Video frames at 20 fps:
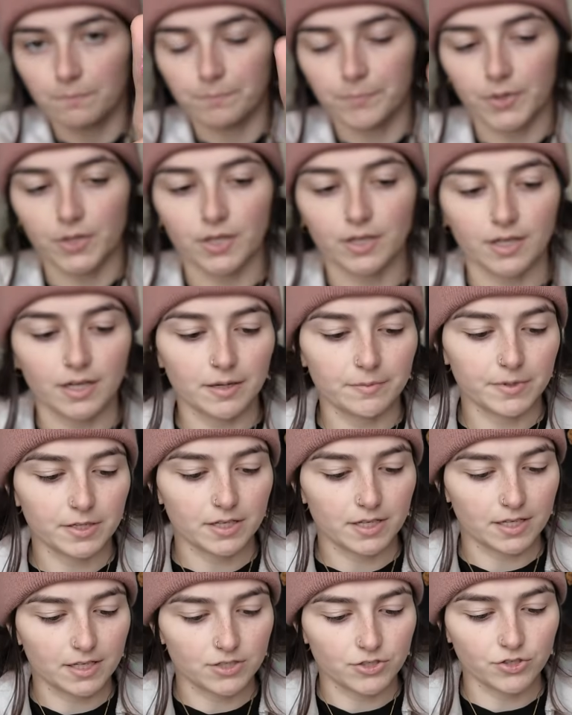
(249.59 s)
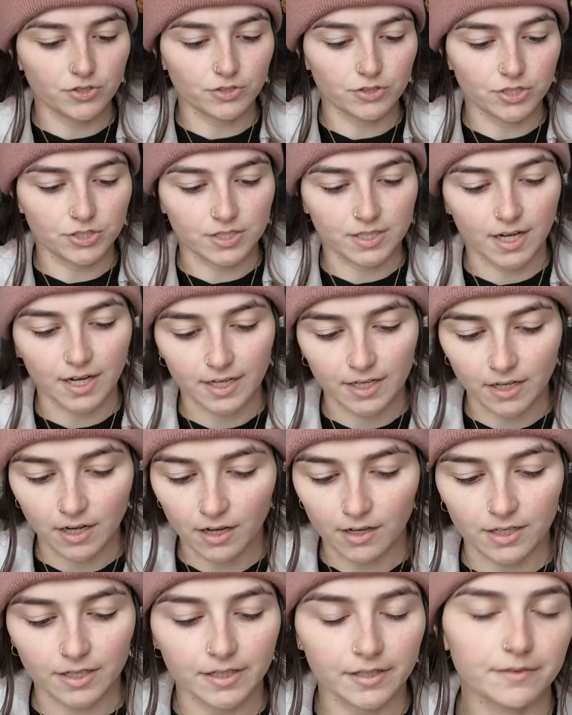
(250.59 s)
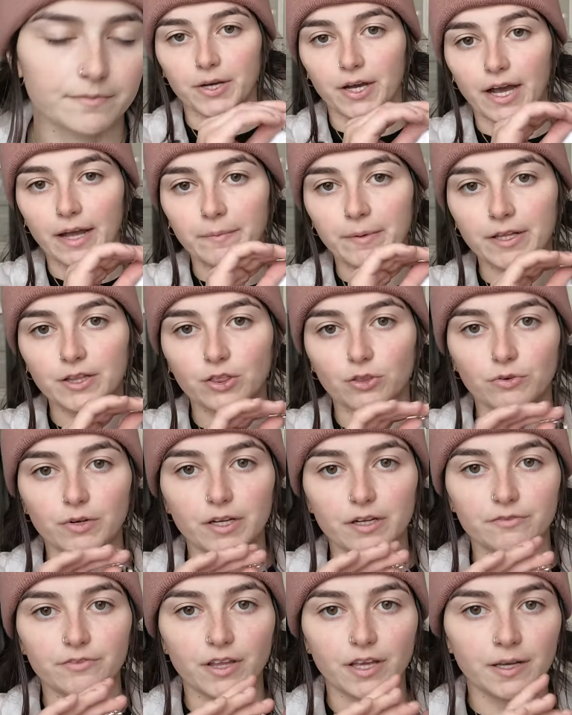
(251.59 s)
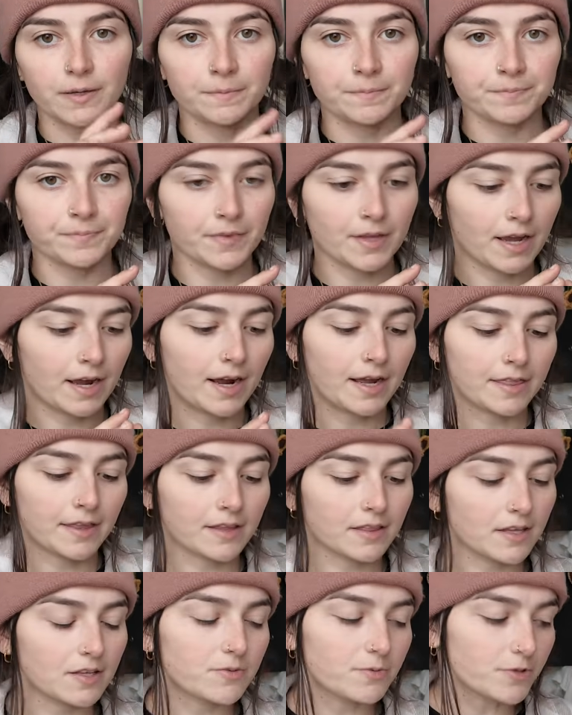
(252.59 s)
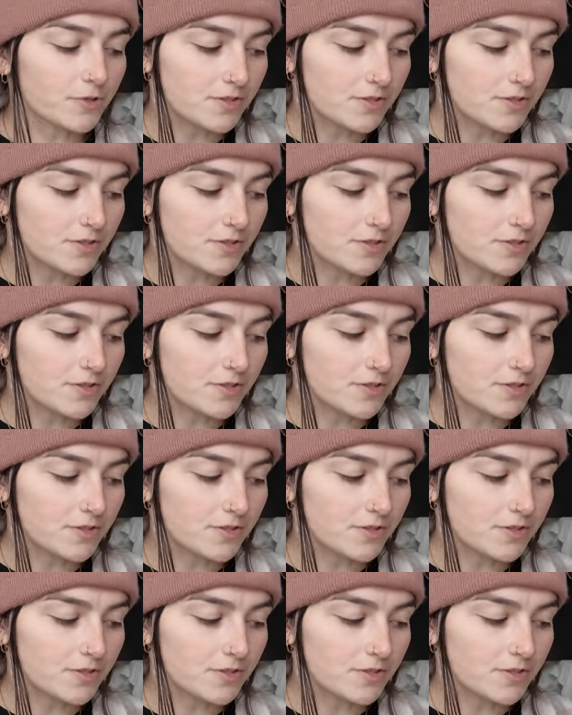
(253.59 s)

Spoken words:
But I mean, I guess you could just tie a knot. But I made 3 of them. I think these will